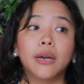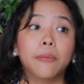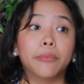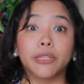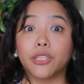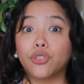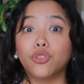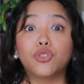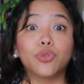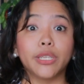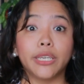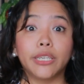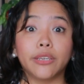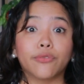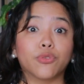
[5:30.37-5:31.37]
But that's
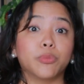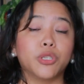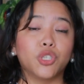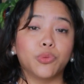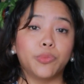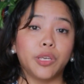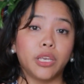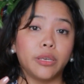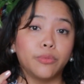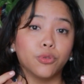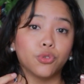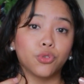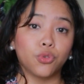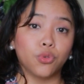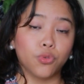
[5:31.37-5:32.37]
usually a day for me to be
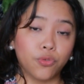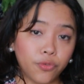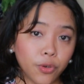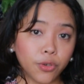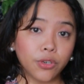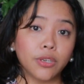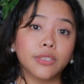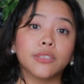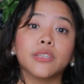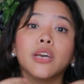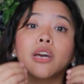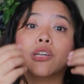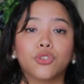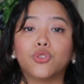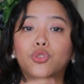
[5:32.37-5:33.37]
able to focus,
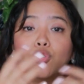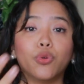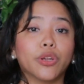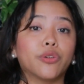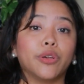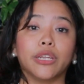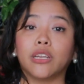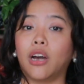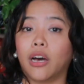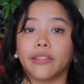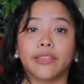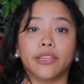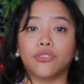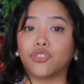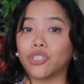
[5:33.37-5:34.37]
to do and create
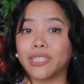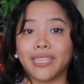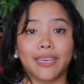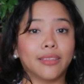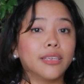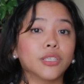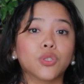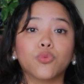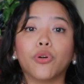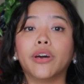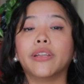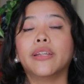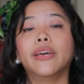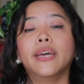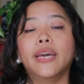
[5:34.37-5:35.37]
content just like this
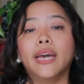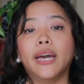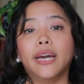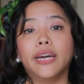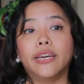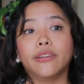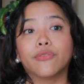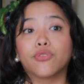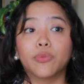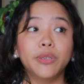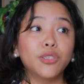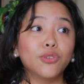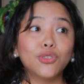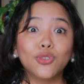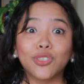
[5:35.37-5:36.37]
one, and for me
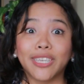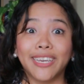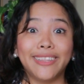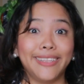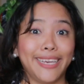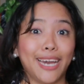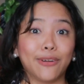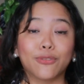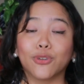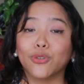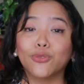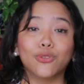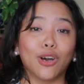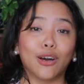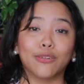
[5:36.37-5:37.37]
to also take the
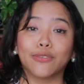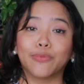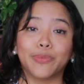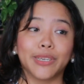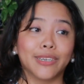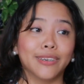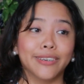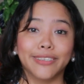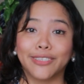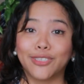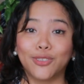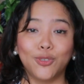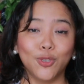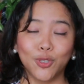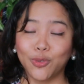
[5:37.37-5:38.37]
afternoon off,
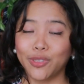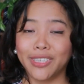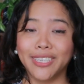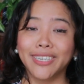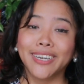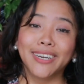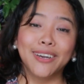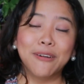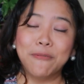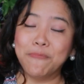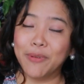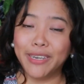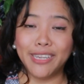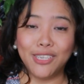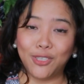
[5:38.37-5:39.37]
because usually
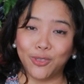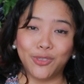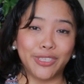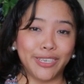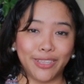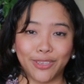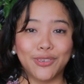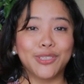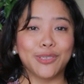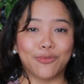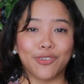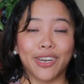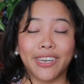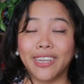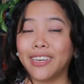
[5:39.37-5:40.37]
Monday, Tuesday, Thursday,
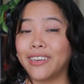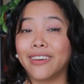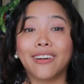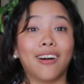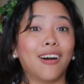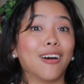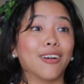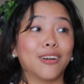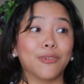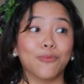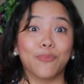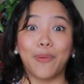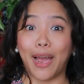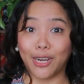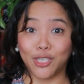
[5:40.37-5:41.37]
Friday are
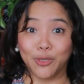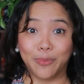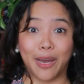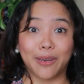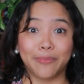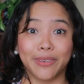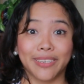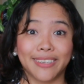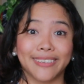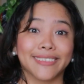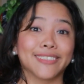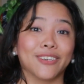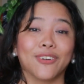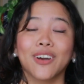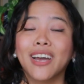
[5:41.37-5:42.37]
back-to-back
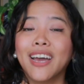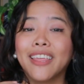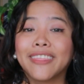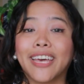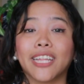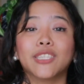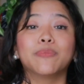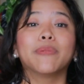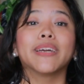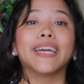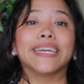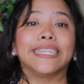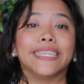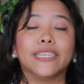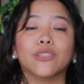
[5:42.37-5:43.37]
meetings. So that's my
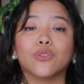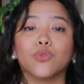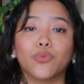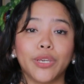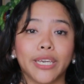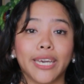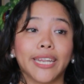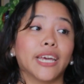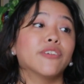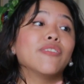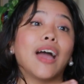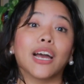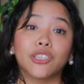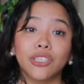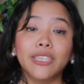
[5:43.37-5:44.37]
ideal week. And
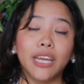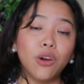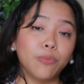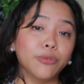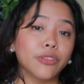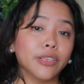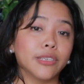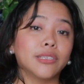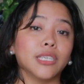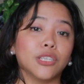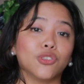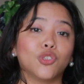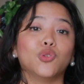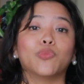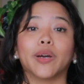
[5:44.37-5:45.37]
I've actually now put this
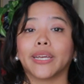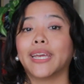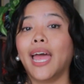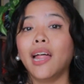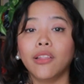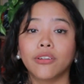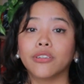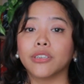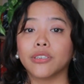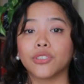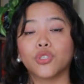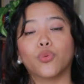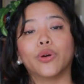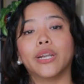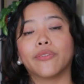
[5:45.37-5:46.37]
into my calendar,
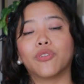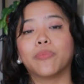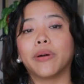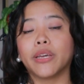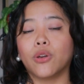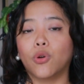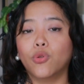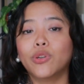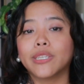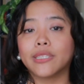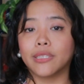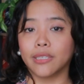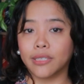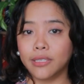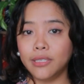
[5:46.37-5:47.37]
so whenever my own
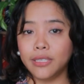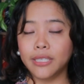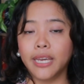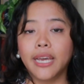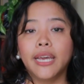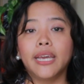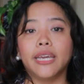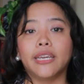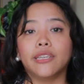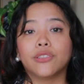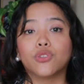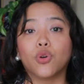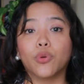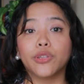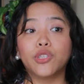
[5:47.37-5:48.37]
assistant
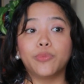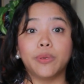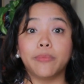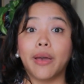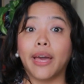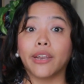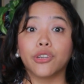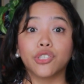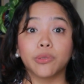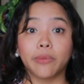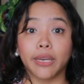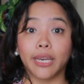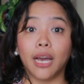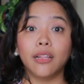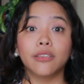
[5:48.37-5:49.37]
is going to be managing
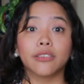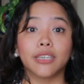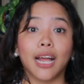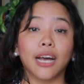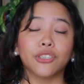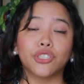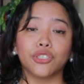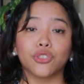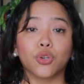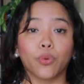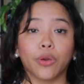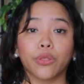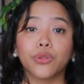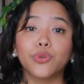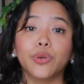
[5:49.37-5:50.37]
my calendar as she's
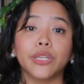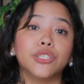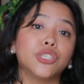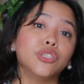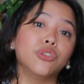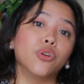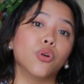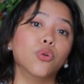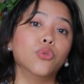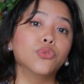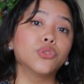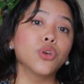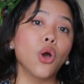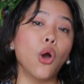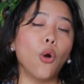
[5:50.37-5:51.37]
going through it, she
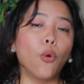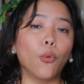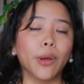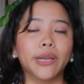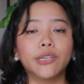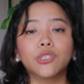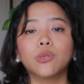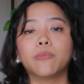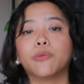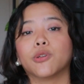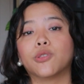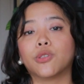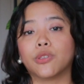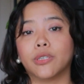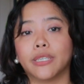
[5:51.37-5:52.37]
knows where to
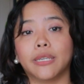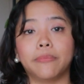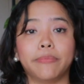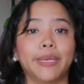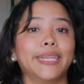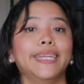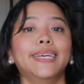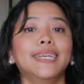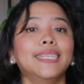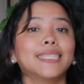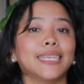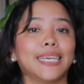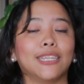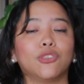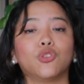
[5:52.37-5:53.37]
put certain
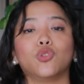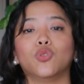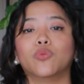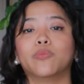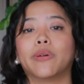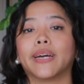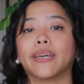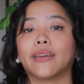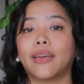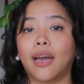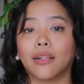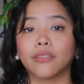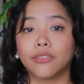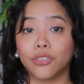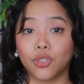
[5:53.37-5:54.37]
meetings into my
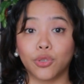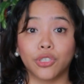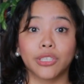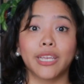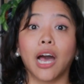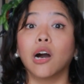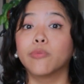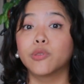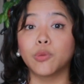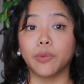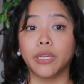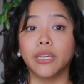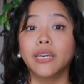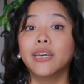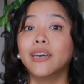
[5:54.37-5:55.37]
calendar. So it just helps
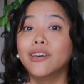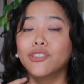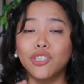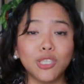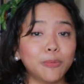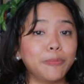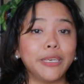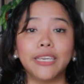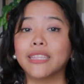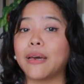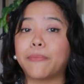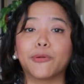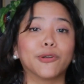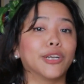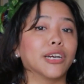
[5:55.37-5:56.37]
me just be in
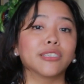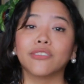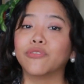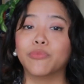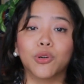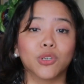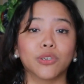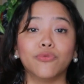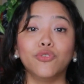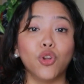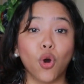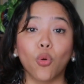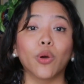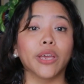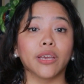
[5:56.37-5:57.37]
that productive mode of
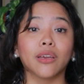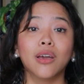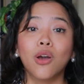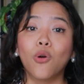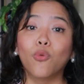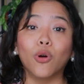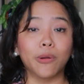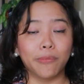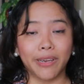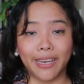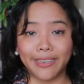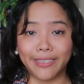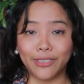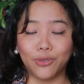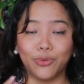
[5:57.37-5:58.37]
knowing what my
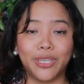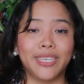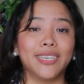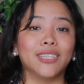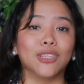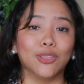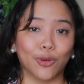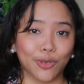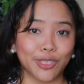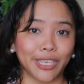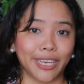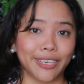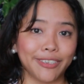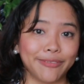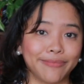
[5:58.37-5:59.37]
ideal week looks
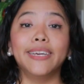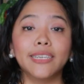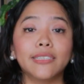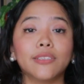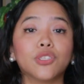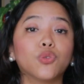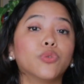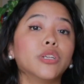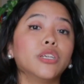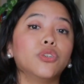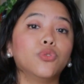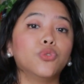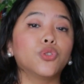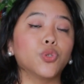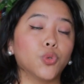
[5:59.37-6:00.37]
like. Next is you want to
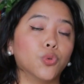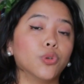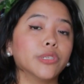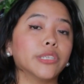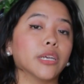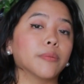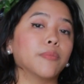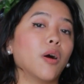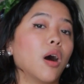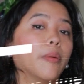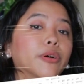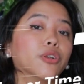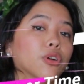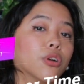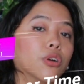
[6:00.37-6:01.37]
use tools like
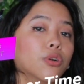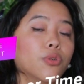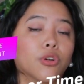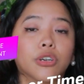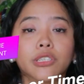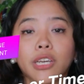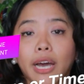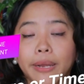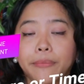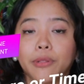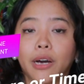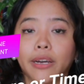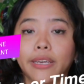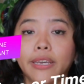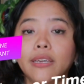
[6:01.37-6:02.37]
Pomodoro or time
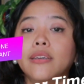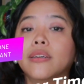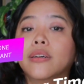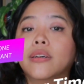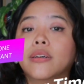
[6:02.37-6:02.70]
blocking.